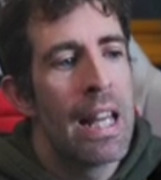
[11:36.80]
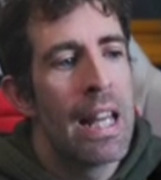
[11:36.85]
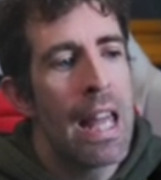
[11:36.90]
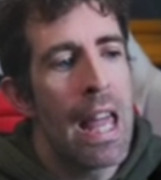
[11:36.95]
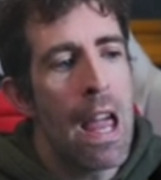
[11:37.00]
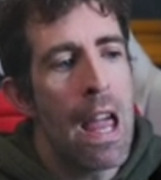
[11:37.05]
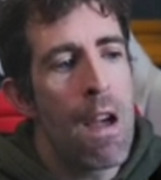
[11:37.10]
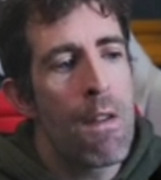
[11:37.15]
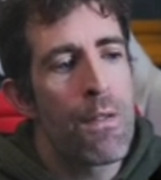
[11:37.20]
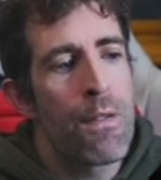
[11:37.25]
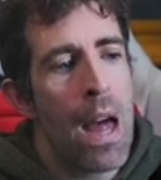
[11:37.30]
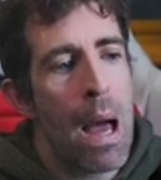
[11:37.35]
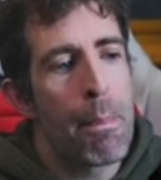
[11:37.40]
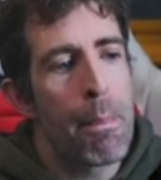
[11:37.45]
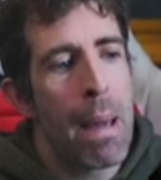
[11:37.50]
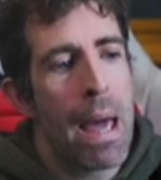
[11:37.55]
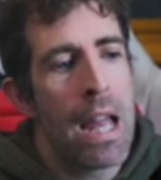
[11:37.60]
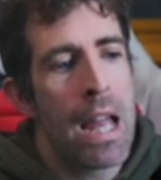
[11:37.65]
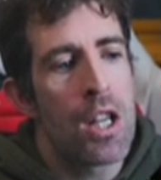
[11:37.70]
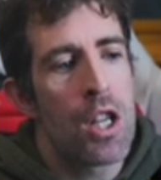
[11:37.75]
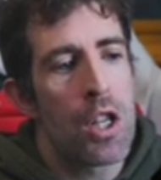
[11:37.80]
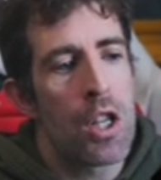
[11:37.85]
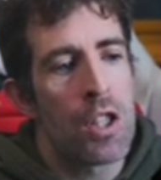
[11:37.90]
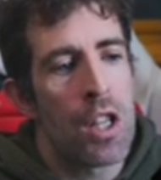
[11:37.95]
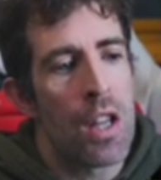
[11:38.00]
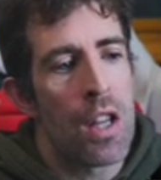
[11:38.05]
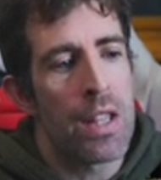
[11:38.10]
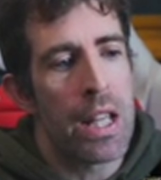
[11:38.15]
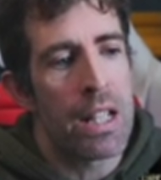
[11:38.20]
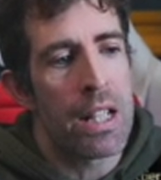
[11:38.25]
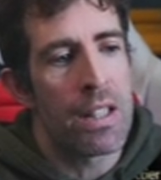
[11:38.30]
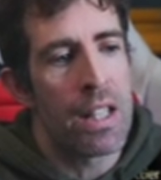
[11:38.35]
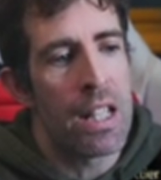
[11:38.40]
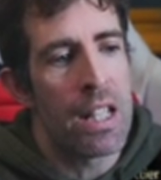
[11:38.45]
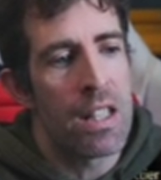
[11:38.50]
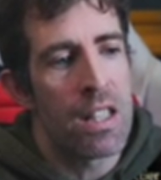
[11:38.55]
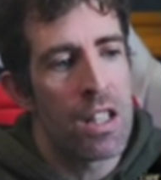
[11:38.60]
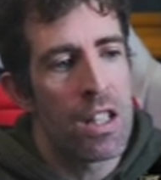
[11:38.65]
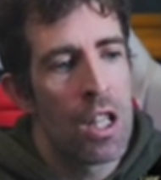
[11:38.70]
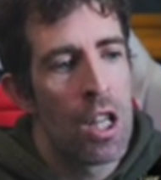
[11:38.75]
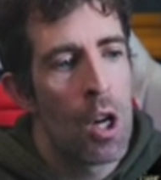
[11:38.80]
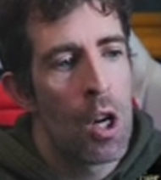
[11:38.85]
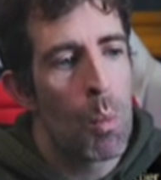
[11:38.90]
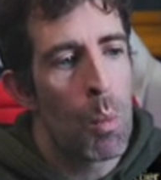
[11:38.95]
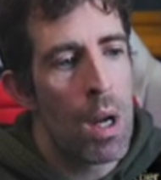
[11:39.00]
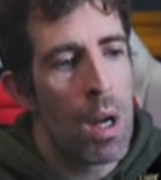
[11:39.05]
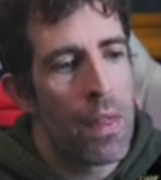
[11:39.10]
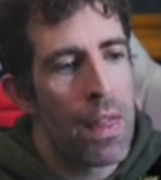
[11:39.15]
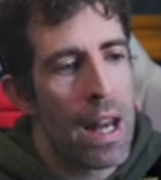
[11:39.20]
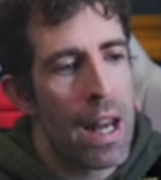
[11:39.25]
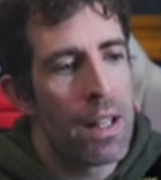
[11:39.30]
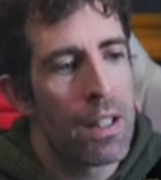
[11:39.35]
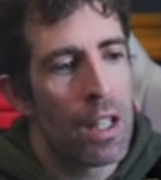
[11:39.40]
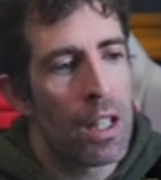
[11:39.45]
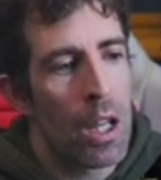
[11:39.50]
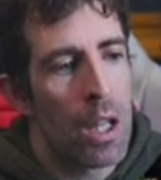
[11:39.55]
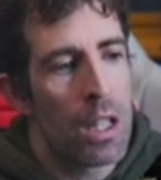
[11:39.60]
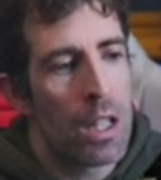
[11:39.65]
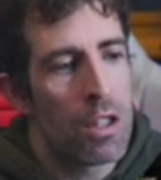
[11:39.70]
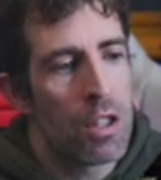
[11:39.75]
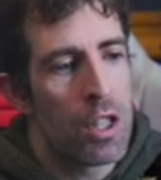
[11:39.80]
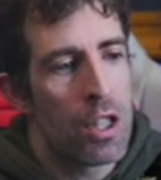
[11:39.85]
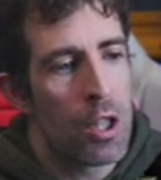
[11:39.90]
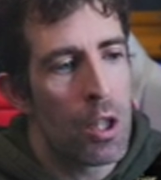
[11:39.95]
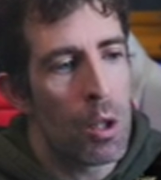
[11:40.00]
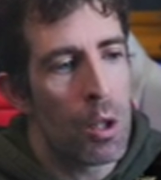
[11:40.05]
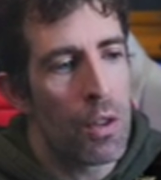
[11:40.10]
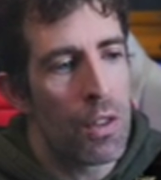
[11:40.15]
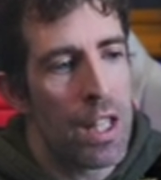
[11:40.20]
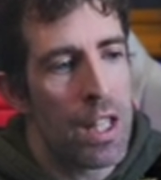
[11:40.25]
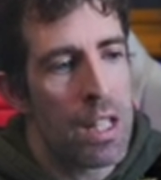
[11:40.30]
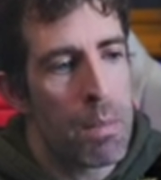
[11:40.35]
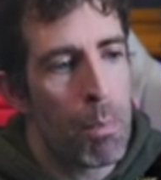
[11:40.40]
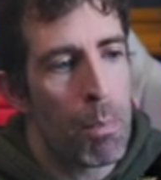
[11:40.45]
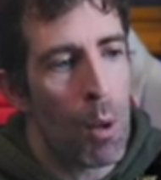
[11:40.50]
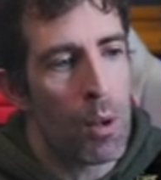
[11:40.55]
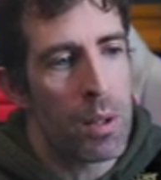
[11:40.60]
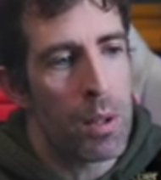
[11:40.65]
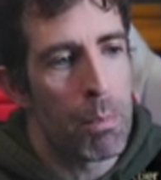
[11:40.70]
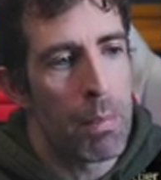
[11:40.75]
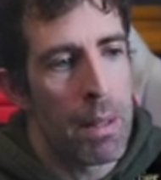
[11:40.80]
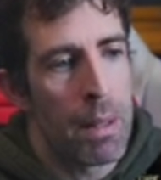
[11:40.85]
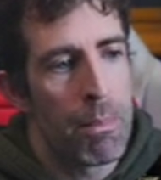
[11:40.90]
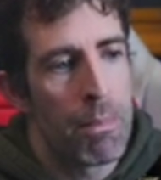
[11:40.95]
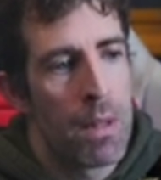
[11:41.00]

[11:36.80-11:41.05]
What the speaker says: If that page does exist, we're then going to do this bottom bit.